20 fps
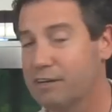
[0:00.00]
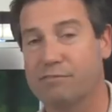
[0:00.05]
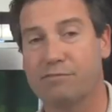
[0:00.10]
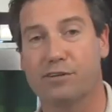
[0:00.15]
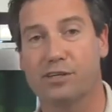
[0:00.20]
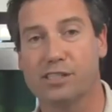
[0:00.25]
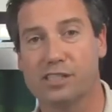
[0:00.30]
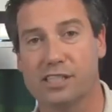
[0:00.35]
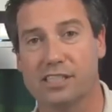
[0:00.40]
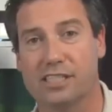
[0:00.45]

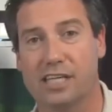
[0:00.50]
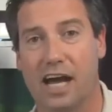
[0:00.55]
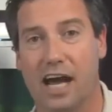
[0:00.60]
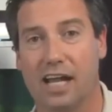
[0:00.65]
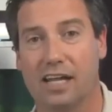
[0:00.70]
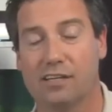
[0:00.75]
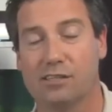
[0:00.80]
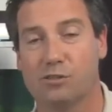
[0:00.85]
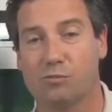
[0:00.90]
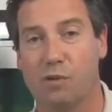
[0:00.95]

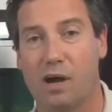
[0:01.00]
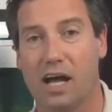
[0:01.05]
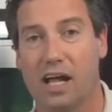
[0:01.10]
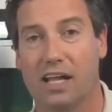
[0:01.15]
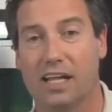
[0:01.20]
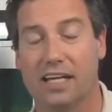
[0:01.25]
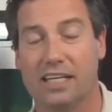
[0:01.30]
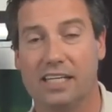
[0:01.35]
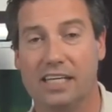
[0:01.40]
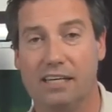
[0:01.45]
versatile as
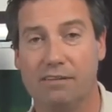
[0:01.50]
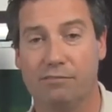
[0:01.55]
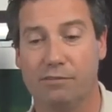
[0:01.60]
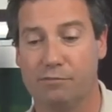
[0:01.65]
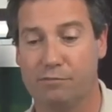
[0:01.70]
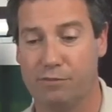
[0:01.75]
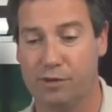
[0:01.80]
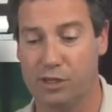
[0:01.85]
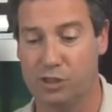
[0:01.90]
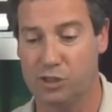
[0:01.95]
well, and
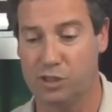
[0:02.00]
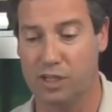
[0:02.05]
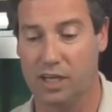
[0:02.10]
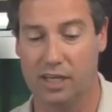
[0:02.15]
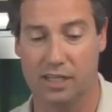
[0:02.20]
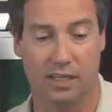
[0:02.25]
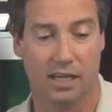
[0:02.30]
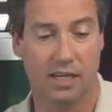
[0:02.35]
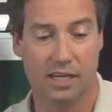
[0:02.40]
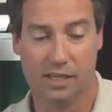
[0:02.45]
even fish
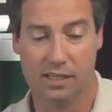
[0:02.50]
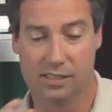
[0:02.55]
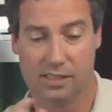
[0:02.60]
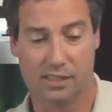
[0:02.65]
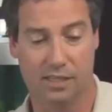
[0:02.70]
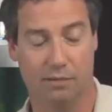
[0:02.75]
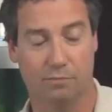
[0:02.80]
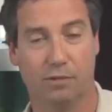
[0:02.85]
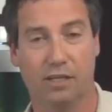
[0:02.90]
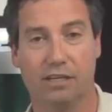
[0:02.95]
that
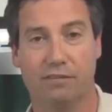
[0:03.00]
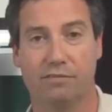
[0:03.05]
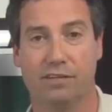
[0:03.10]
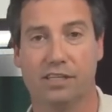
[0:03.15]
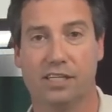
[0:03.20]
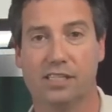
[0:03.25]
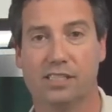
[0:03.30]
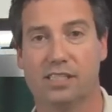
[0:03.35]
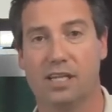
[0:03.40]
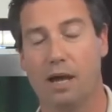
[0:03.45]
some live
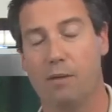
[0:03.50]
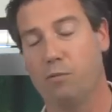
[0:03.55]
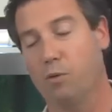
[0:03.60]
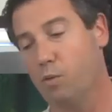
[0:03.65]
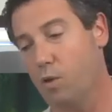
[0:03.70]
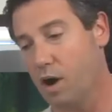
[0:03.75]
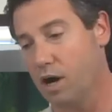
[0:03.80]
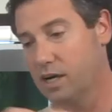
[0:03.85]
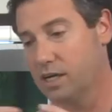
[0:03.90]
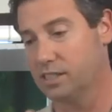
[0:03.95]
in this type of
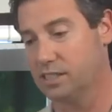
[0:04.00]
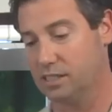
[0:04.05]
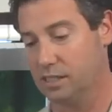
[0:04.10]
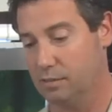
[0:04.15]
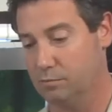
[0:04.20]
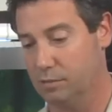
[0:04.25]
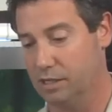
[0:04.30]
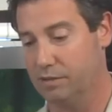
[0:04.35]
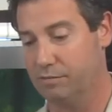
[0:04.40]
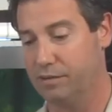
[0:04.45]
water,
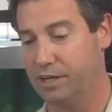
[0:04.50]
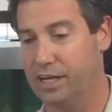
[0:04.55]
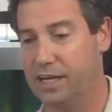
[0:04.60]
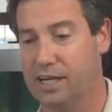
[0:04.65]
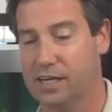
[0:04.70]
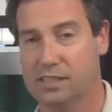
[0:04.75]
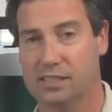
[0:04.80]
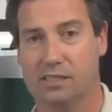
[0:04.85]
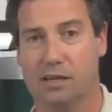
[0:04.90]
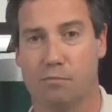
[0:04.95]
some live
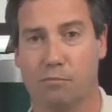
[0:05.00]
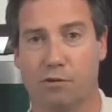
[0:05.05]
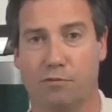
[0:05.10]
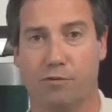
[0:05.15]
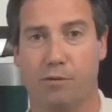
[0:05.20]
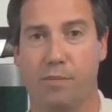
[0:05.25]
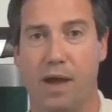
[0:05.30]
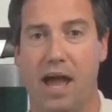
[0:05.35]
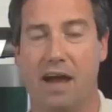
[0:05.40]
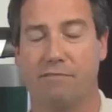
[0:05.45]
here, some are
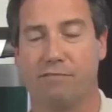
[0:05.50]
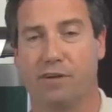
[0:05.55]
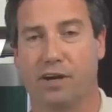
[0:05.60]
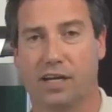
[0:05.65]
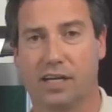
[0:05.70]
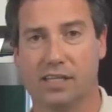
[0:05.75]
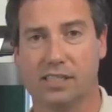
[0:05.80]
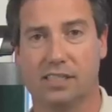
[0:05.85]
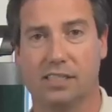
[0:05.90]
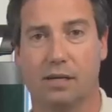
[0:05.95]
from
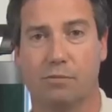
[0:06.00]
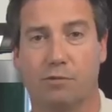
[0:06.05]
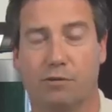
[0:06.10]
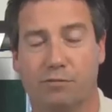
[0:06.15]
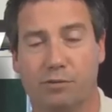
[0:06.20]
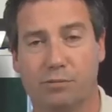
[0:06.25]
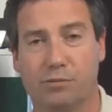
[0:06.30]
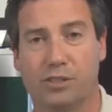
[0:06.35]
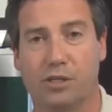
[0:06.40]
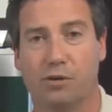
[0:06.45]
Africa, some are
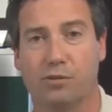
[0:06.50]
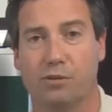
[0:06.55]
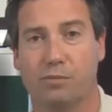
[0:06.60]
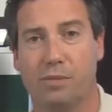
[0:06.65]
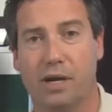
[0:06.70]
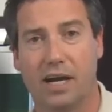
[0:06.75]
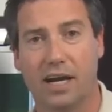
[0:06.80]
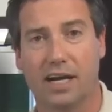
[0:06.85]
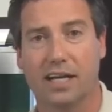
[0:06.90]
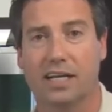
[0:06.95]
from South
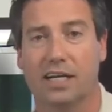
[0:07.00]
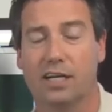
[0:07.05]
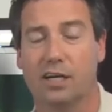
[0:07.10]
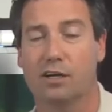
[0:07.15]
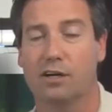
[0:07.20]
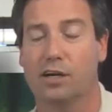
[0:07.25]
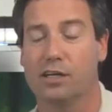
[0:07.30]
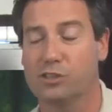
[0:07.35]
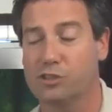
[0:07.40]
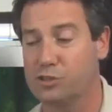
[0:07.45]
America
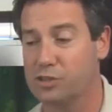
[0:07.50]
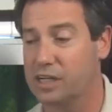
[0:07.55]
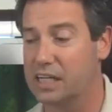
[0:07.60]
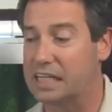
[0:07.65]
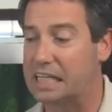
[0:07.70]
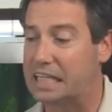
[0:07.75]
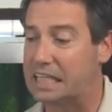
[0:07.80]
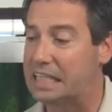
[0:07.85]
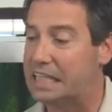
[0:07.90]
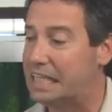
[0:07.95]
or
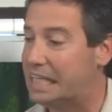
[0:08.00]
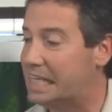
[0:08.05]
Australia,